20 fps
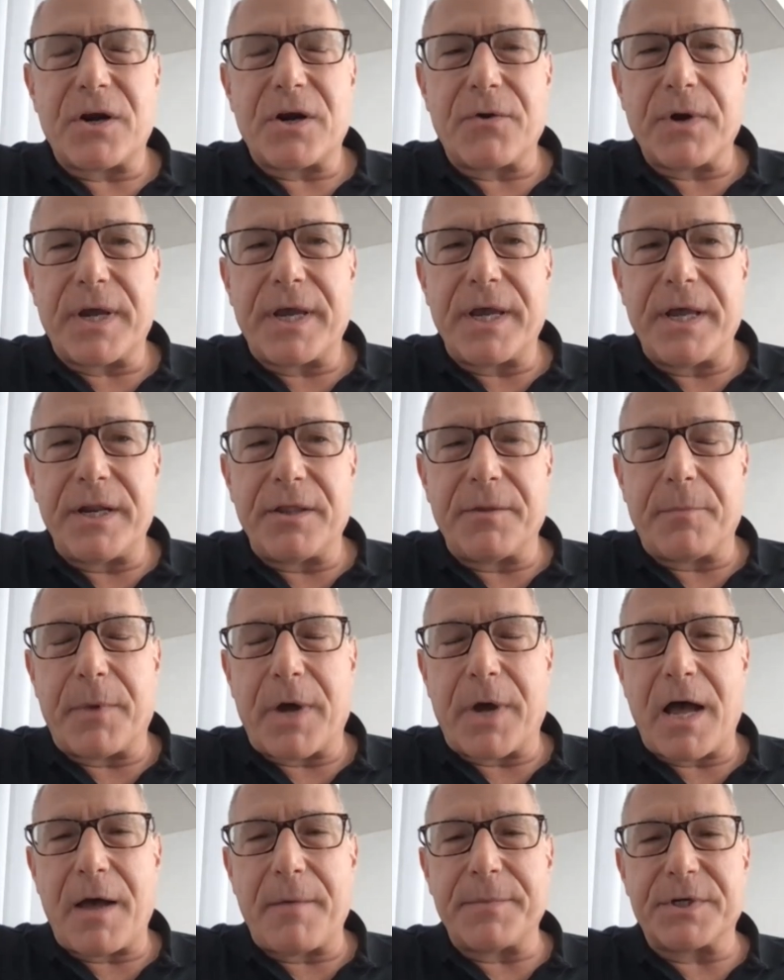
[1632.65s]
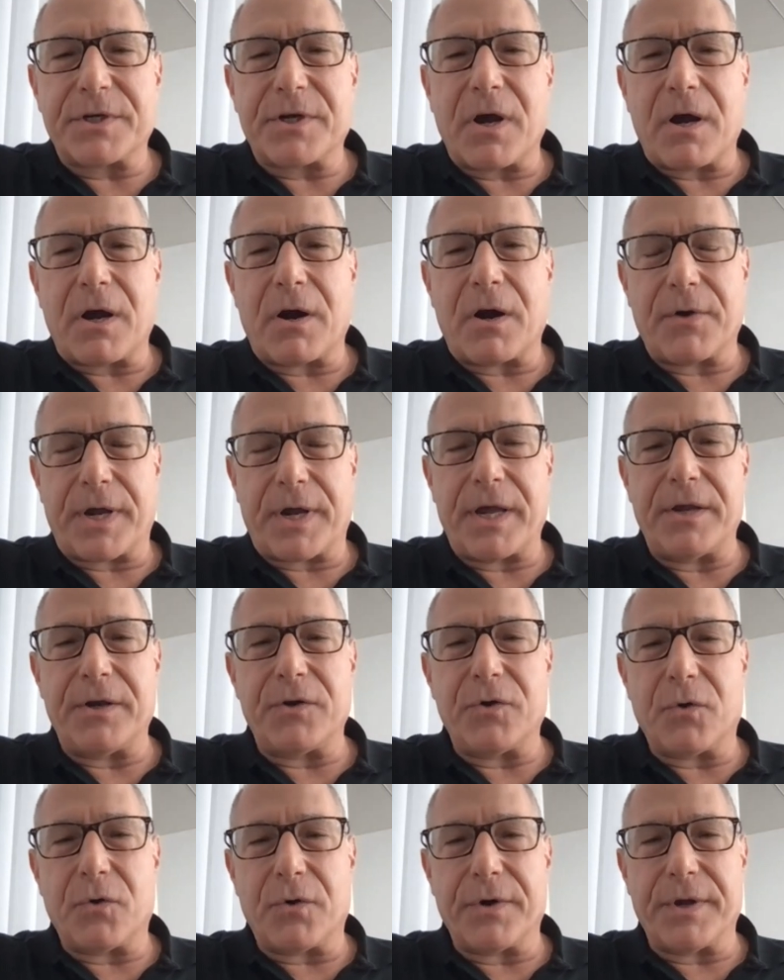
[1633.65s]
hurricane of the Bahamas,
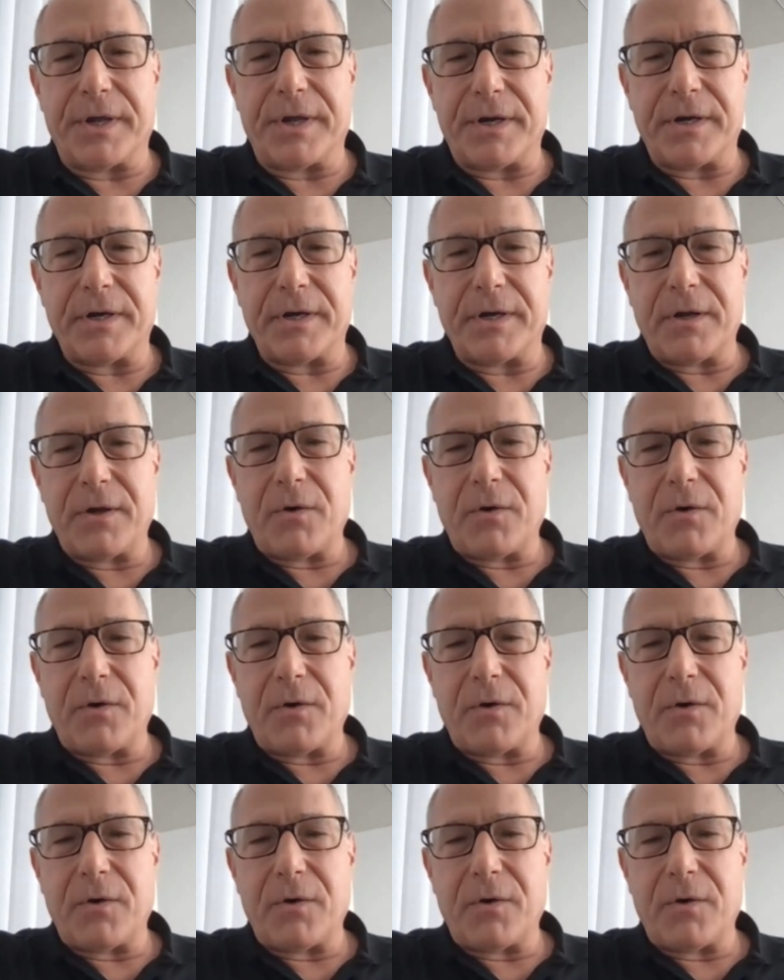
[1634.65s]
Hurricane Dorian,